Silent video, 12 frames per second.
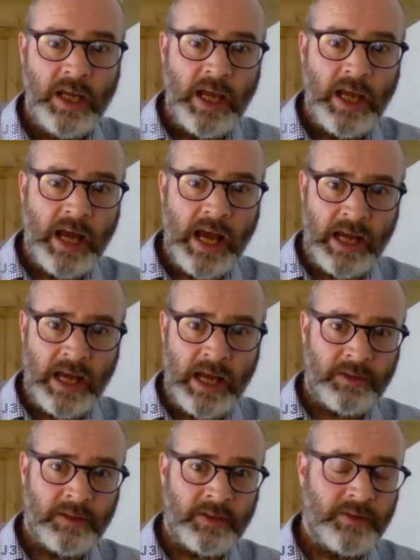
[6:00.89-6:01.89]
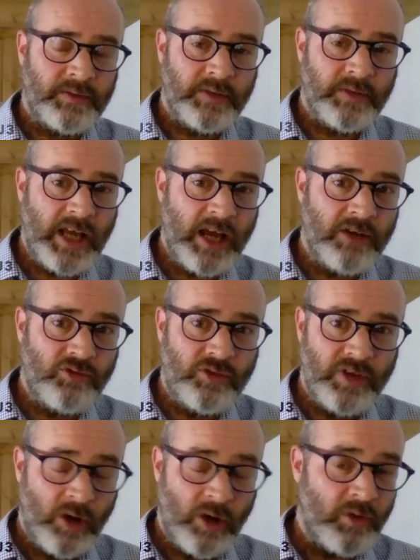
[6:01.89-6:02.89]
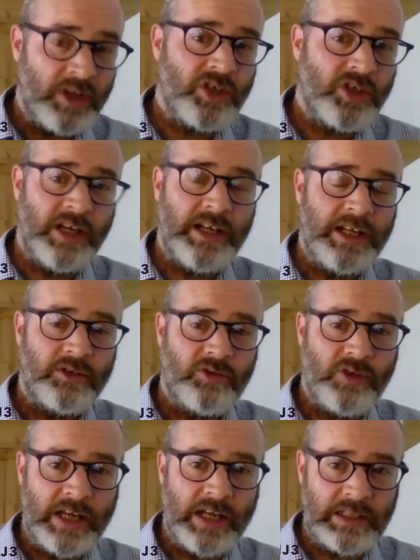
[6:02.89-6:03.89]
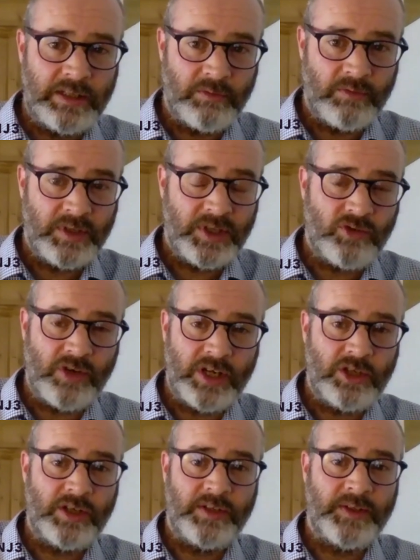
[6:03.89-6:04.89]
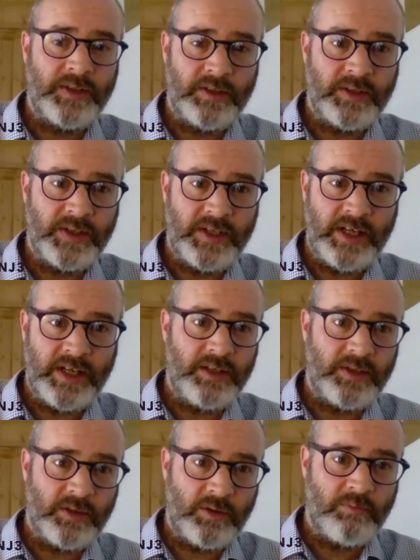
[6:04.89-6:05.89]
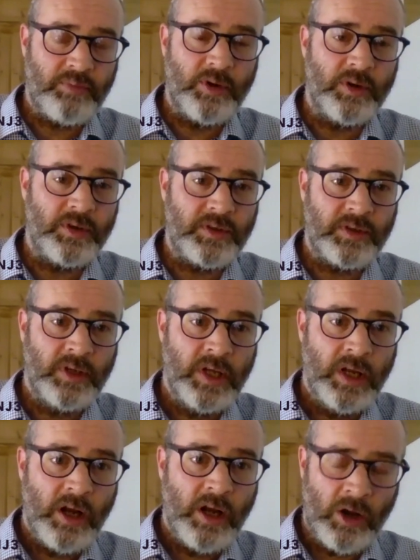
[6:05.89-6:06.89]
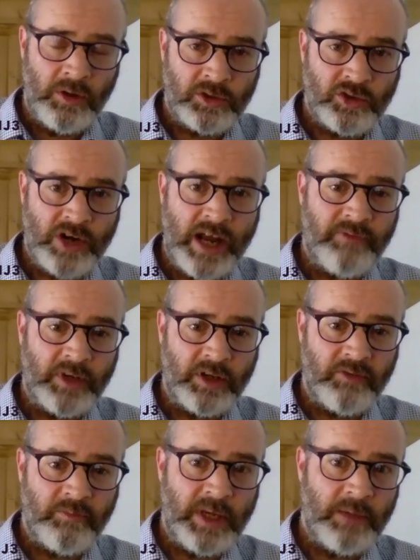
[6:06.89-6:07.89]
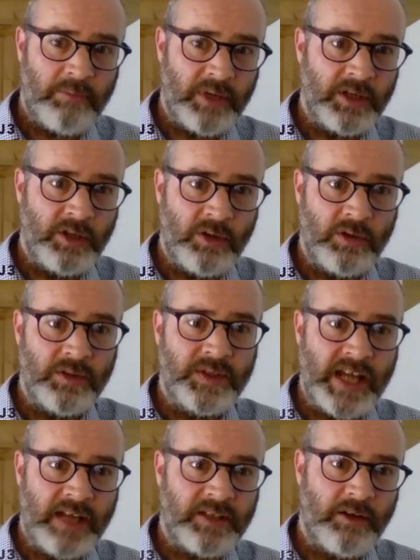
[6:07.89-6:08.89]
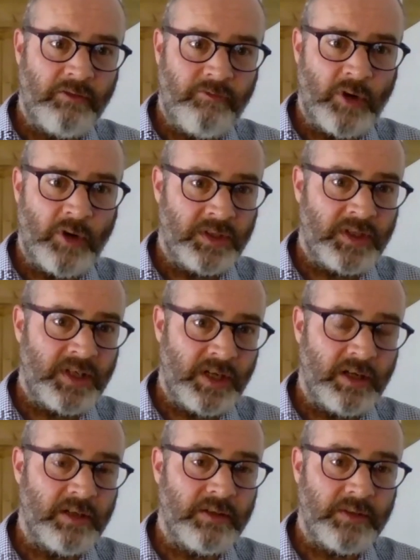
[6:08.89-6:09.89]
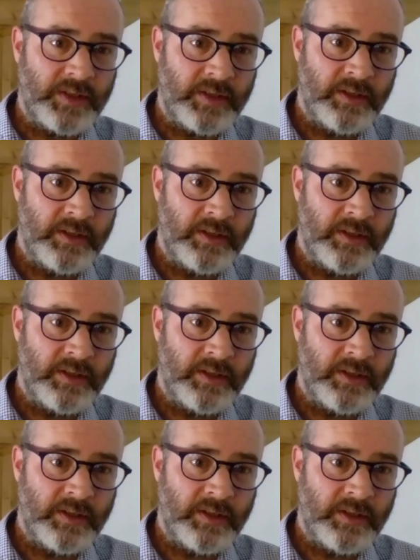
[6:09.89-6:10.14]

and originally addressed the restrictions that states could put on the traffic of people and goods at their frontiers